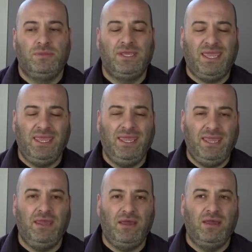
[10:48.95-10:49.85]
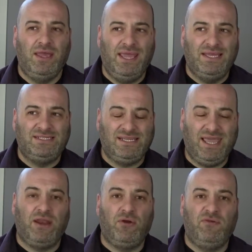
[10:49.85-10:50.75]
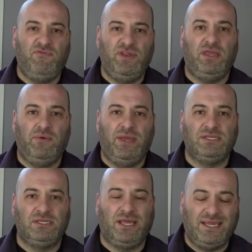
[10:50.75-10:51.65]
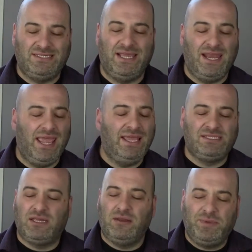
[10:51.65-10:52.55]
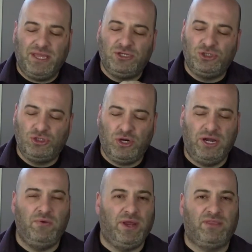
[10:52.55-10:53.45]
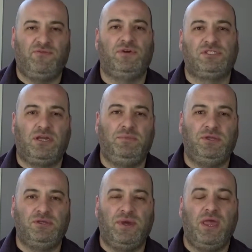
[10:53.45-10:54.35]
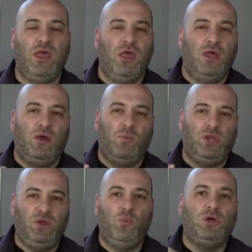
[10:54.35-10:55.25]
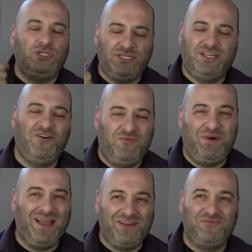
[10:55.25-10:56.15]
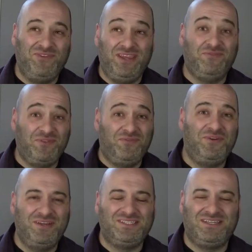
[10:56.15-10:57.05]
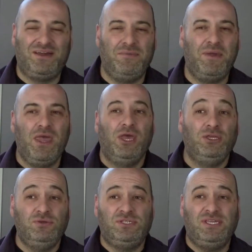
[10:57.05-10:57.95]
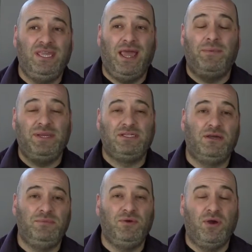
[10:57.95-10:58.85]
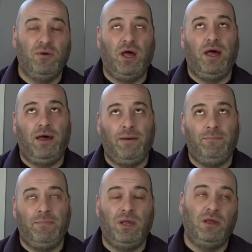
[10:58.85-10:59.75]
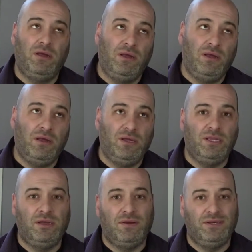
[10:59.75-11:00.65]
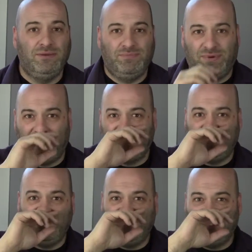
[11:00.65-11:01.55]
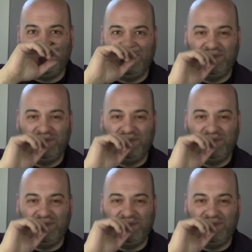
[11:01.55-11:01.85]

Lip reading: The key here is to get on and video it. Like I said, it's going to be a train wreck the first time you do it. When you watch yourself back on video for the first time, you see how many times you go, and you perhaps do this too